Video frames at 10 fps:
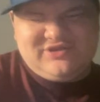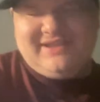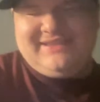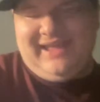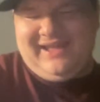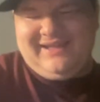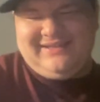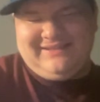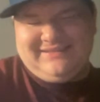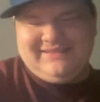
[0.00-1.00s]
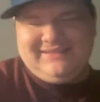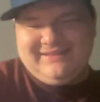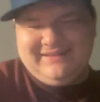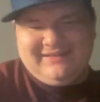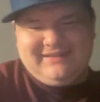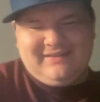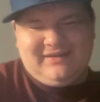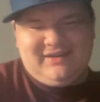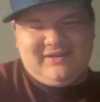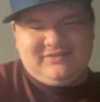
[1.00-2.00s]
Yeah.
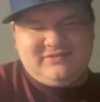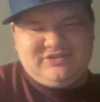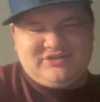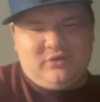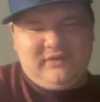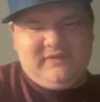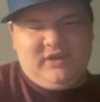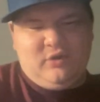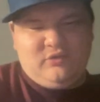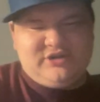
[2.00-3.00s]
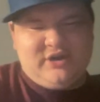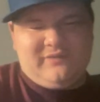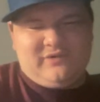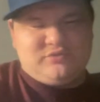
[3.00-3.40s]
She's holding the OJ over